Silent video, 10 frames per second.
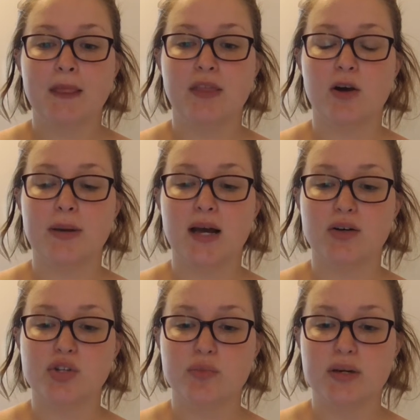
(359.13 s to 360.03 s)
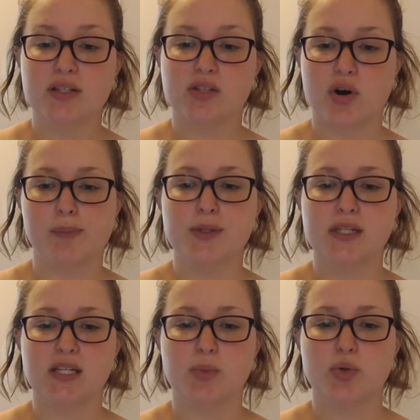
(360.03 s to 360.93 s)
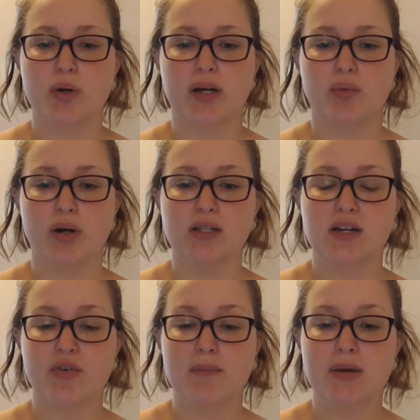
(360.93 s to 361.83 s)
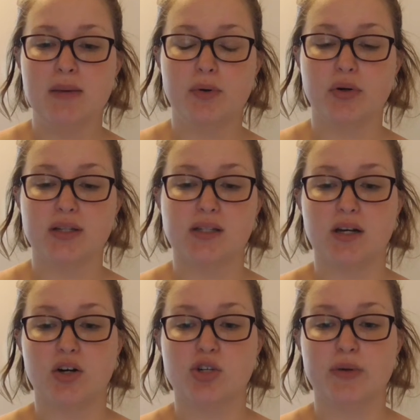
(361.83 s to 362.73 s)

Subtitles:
there may also be discrepancies between what different people consider to